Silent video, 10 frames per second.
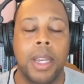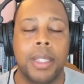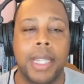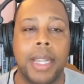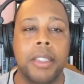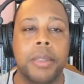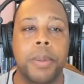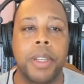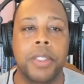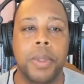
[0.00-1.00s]
And Sandy
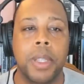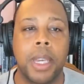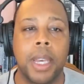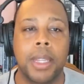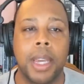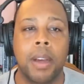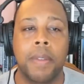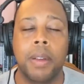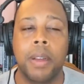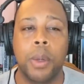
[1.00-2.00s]
Springs really kicked that off.
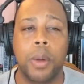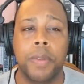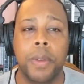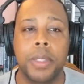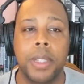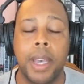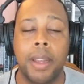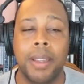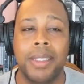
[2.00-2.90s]
They're in North Fulton County,